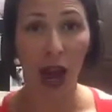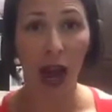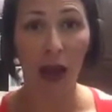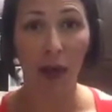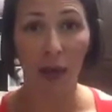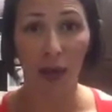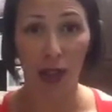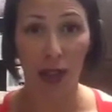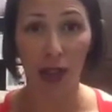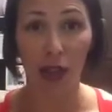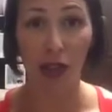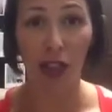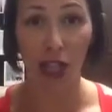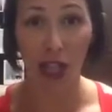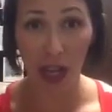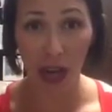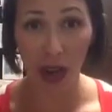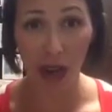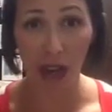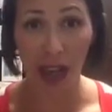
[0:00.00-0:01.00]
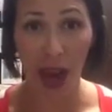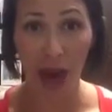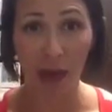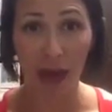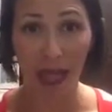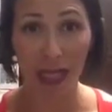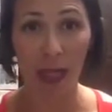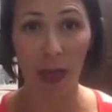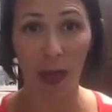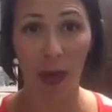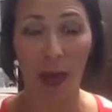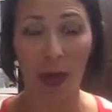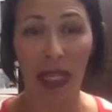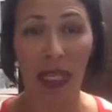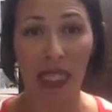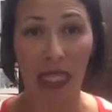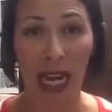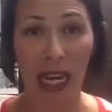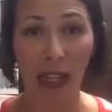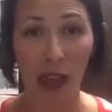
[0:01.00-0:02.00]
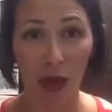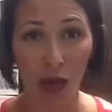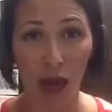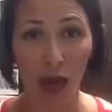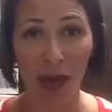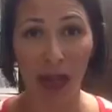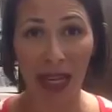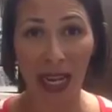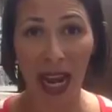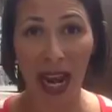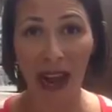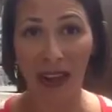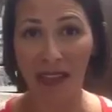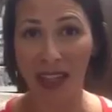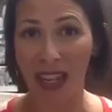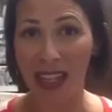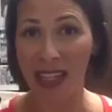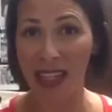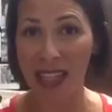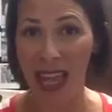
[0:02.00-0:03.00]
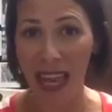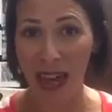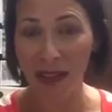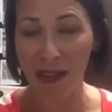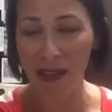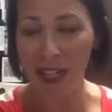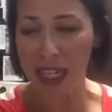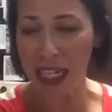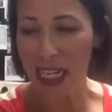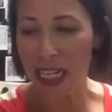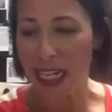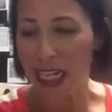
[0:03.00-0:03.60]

I will share that recipe because I do already have that saved.